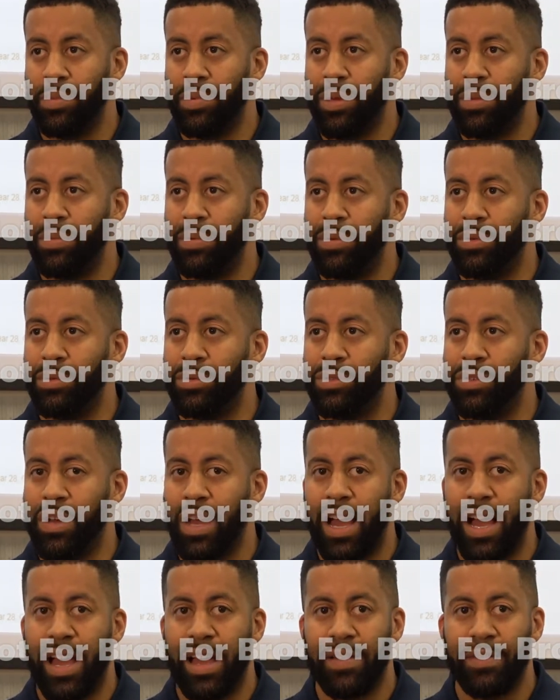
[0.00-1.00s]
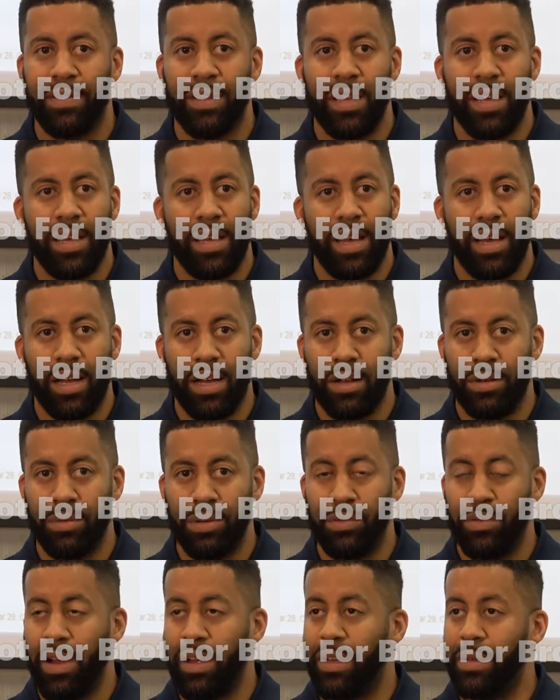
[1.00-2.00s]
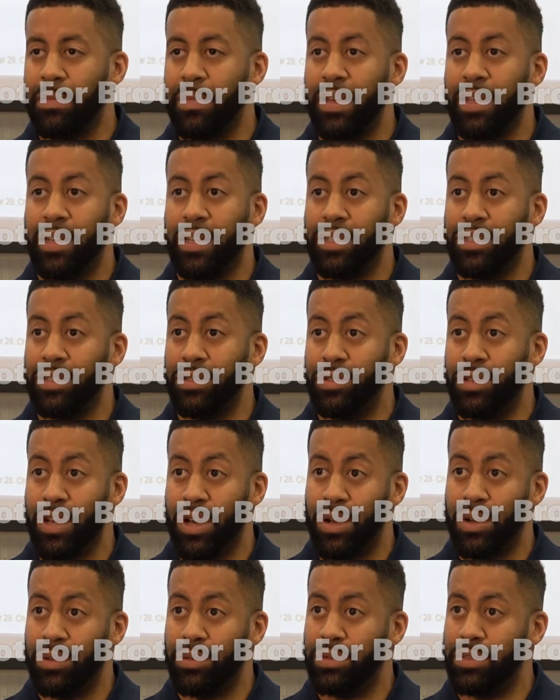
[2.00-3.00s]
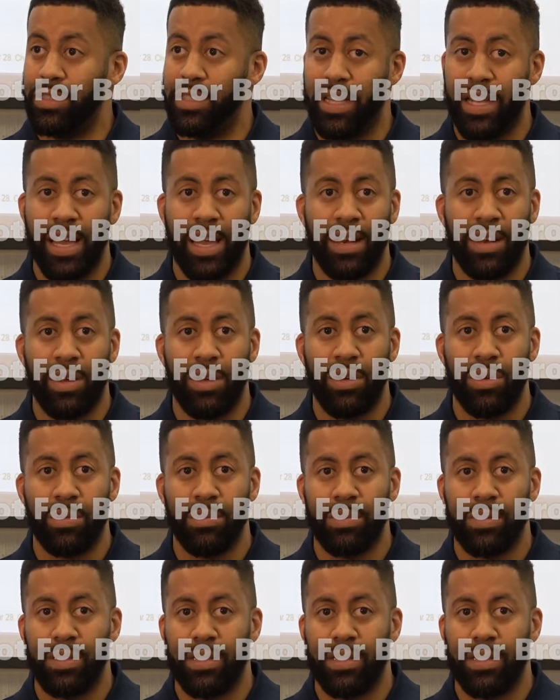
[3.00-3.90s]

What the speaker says: People who drive, we recommend that you don't stay at home,